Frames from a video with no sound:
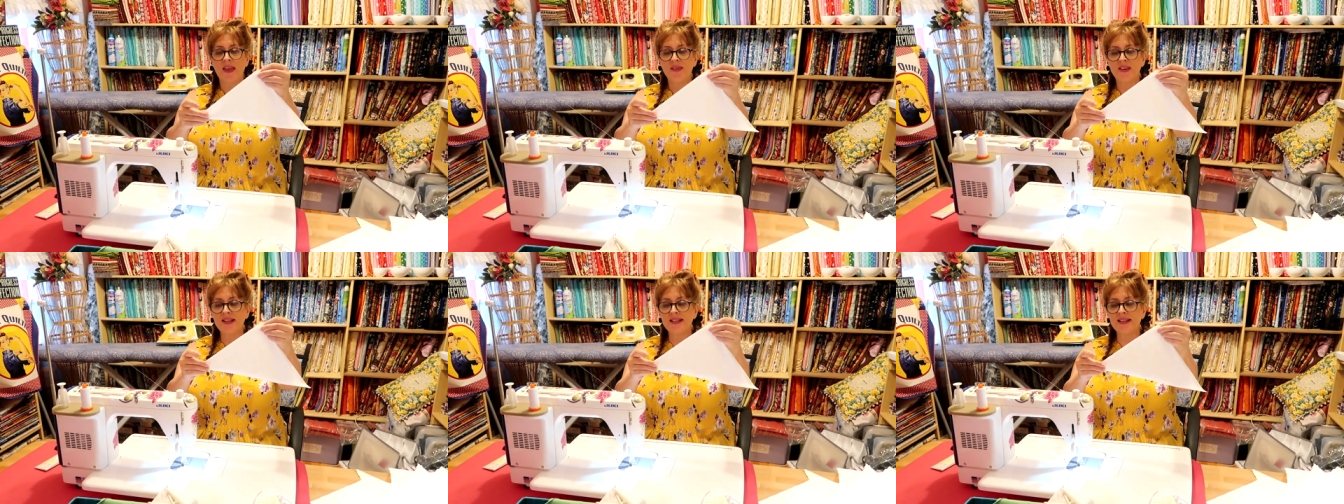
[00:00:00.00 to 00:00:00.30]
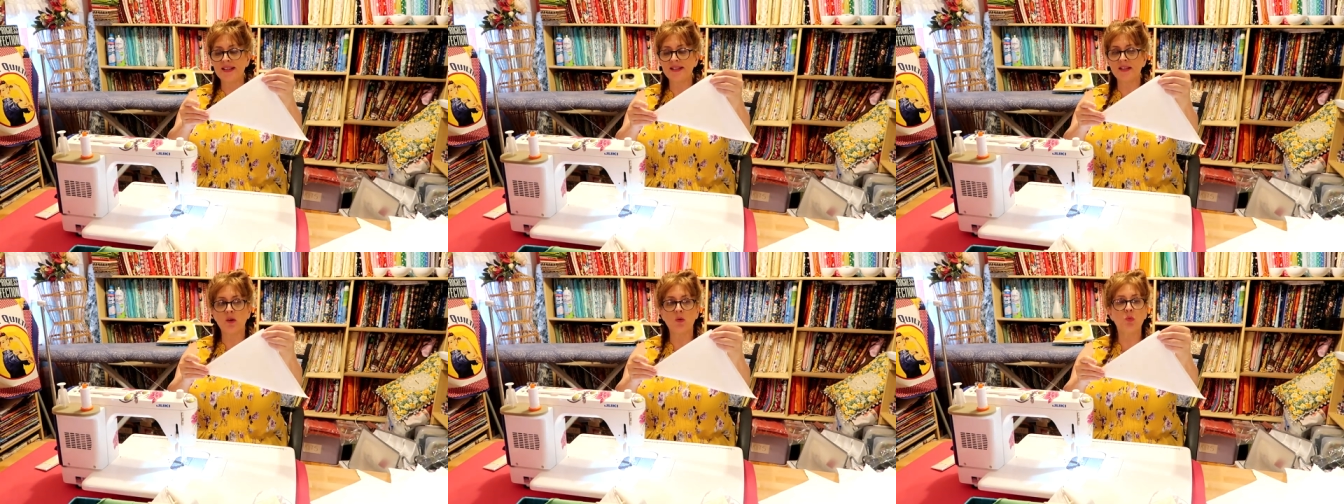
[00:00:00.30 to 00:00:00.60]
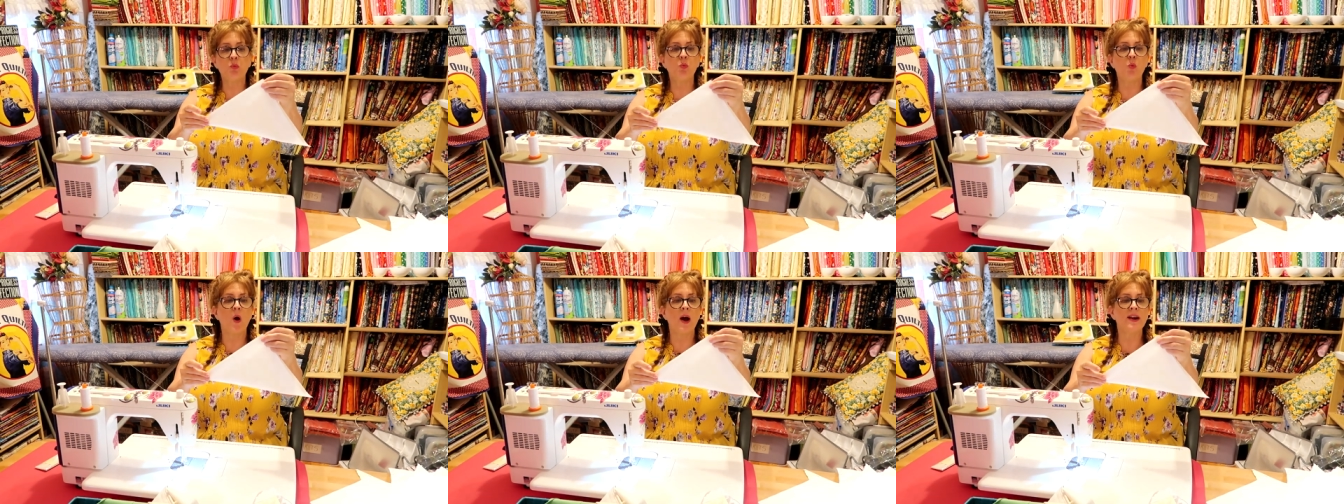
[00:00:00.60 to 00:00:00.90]
This is a
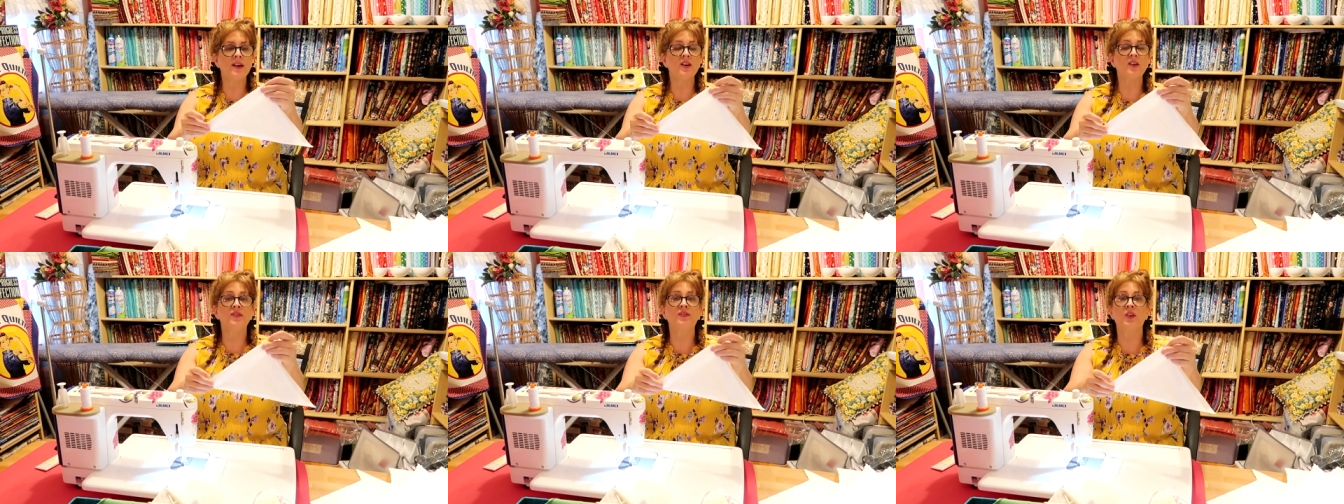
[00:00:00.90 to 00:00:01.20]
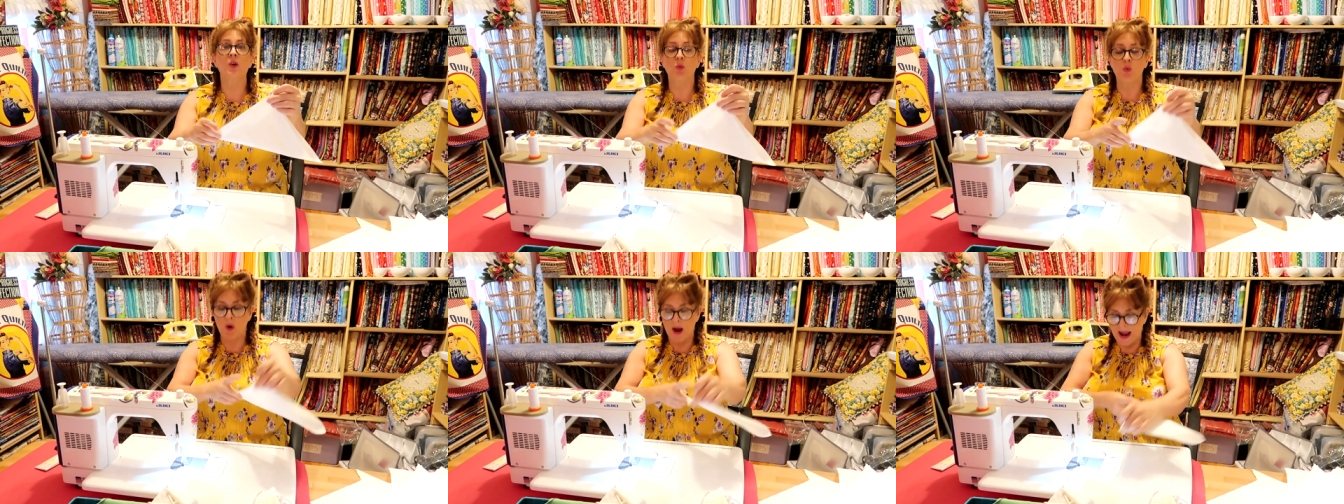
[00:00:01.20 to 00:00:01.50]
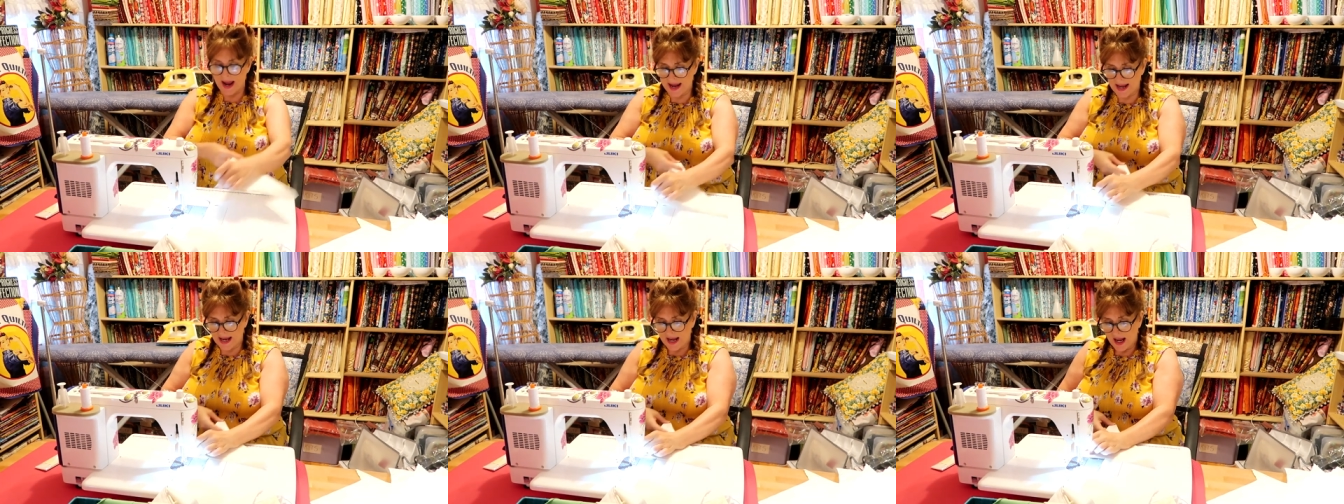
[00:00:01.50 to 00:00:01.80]
wonderful
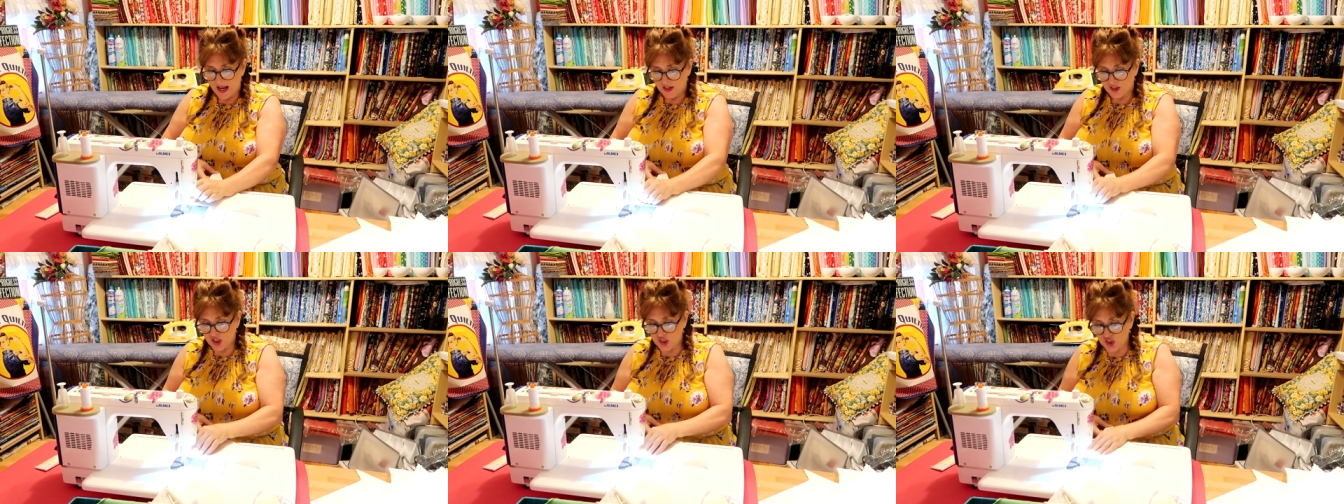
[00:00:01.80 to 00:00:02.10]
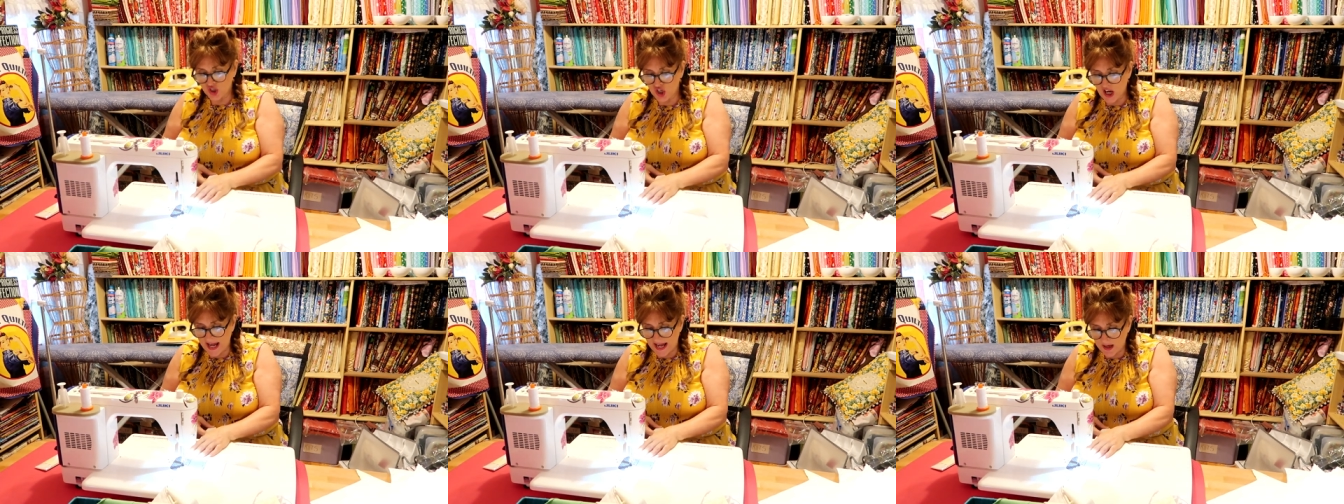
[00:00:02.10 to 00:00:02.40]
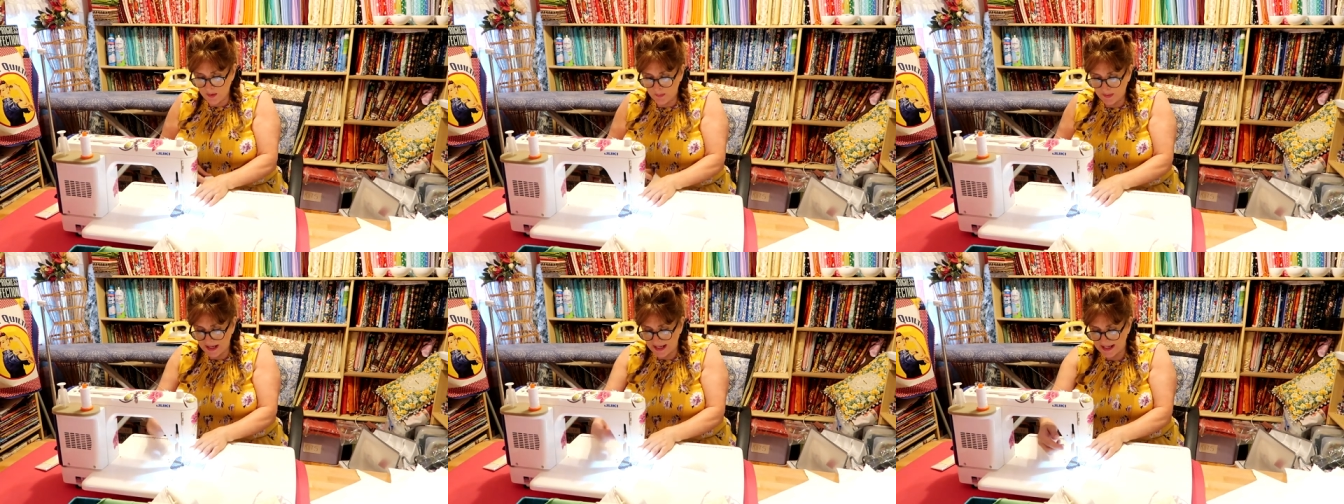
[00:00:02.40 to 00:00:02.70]
way to
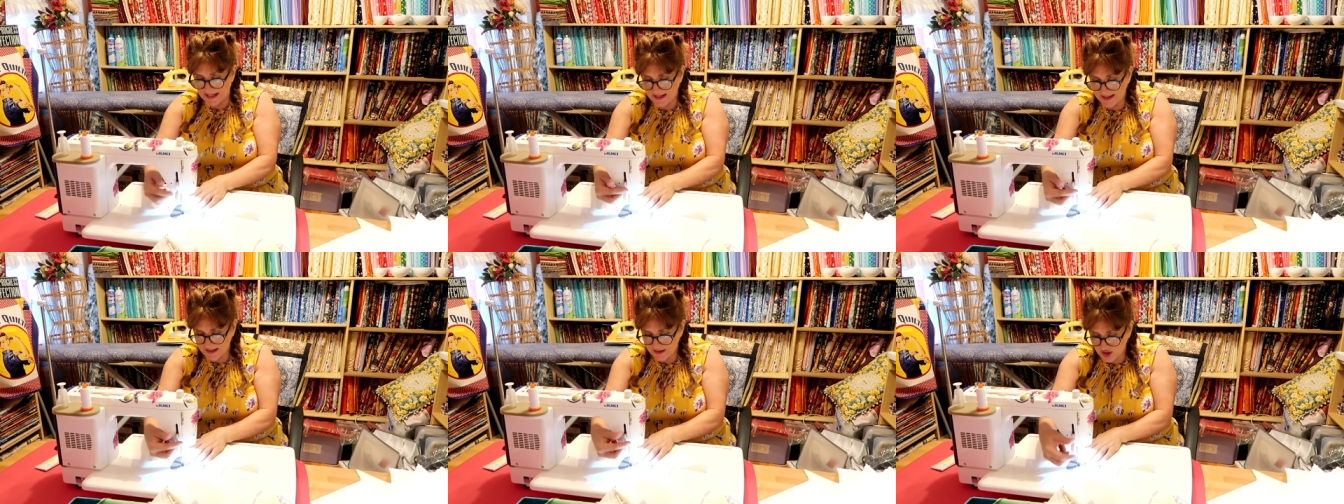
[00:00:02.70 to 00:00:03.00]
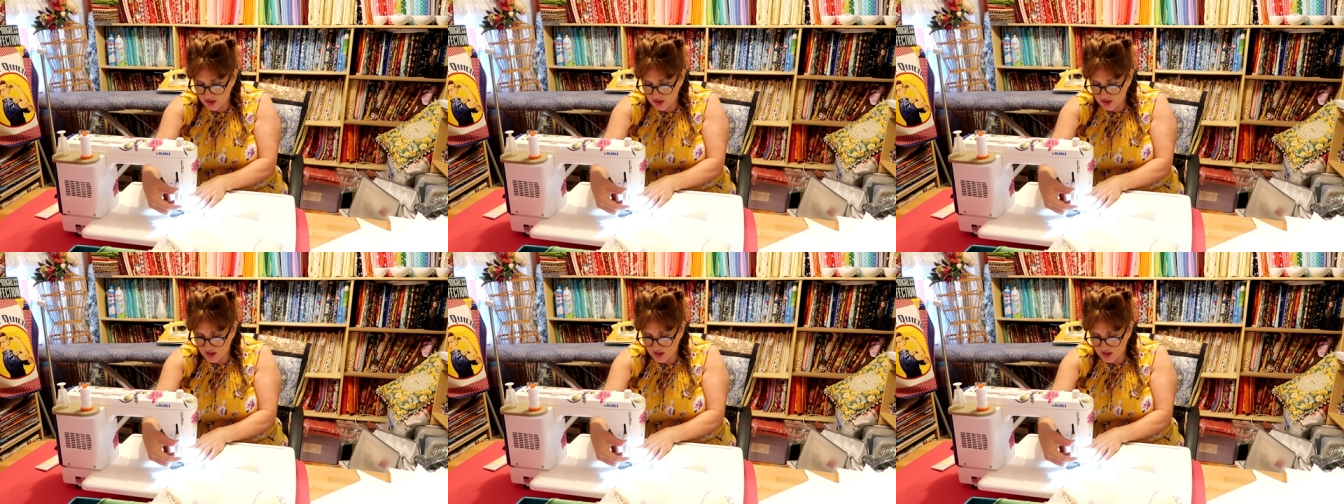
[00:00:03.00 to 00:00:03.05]
chain piece.